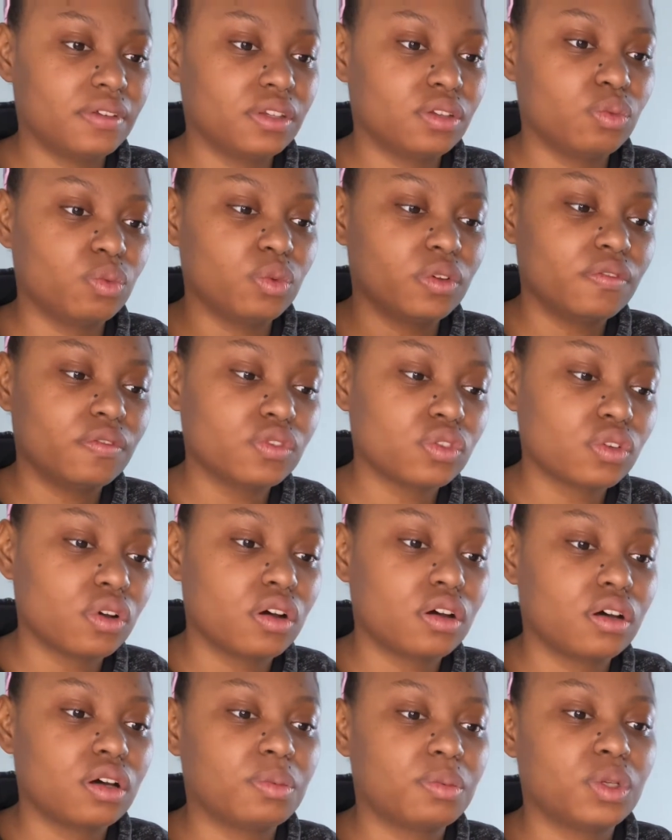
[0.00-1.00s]
to withdraw a
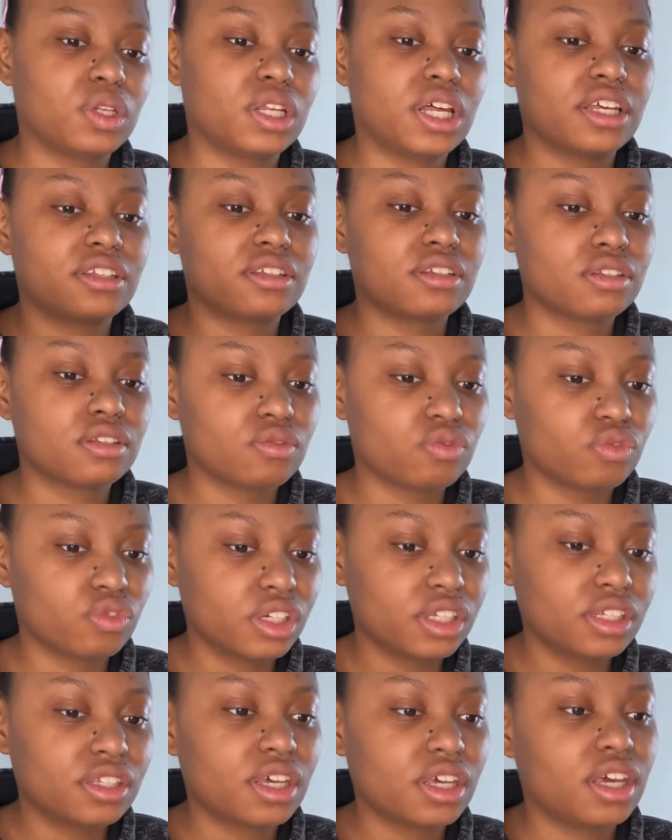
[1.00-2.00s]
couple classes and
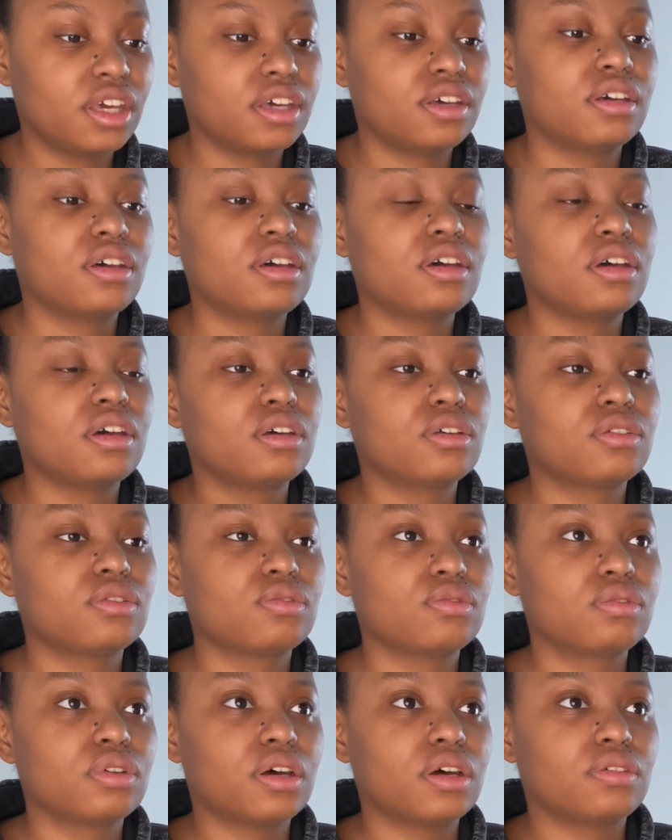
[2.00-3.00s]
retake
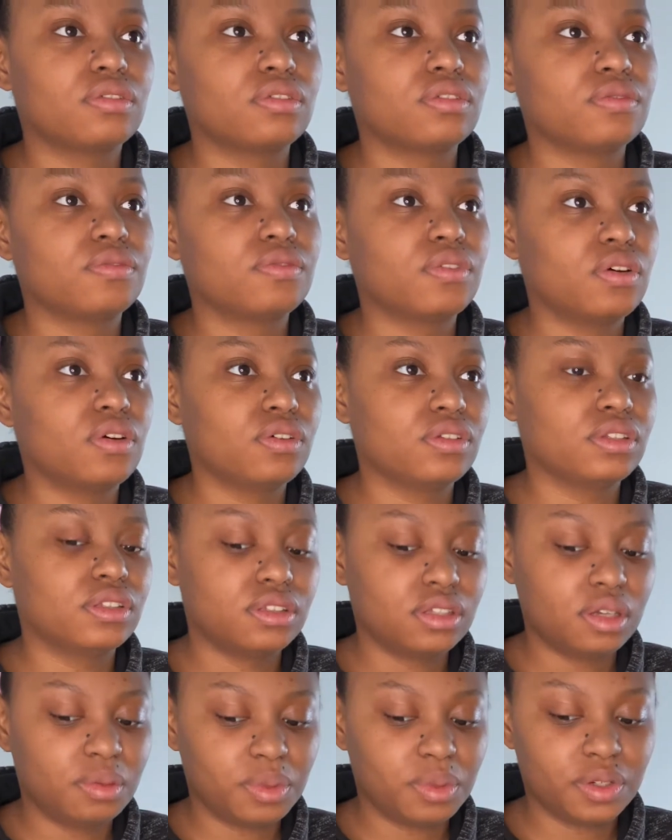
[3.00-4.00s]
throughout the fall and
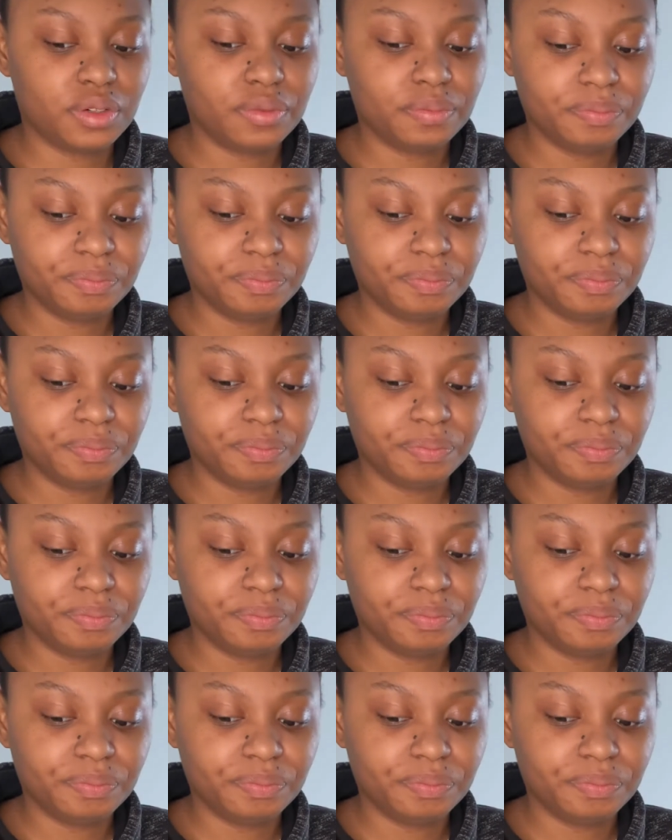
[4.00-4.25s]
summer.